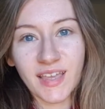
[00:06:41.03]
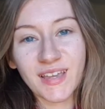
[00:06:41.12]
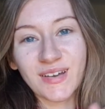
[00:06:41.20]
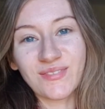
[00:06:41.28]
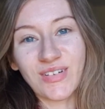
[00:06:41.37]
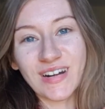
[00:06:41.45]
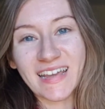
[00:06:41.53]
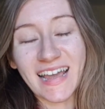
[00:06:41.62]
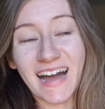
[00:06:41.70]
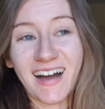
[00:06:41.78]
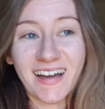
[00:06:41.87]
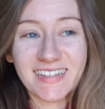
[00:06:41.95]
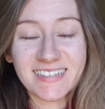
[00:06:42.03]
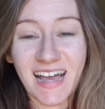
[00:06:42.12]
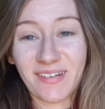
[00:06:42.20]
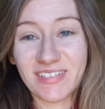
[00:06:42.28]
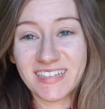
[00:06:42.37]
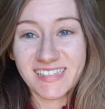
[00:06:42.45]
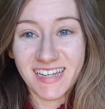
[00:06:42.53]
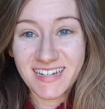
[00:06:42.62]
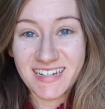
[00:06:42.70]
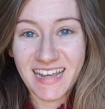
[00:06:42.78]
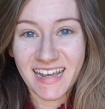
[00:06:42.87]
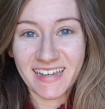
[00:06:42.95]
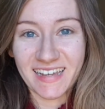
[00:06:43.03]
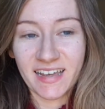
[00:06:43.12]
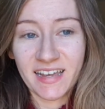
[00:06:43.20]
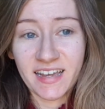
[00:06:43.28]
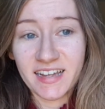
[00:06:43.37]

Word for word: Good morning guys, happy Sunday.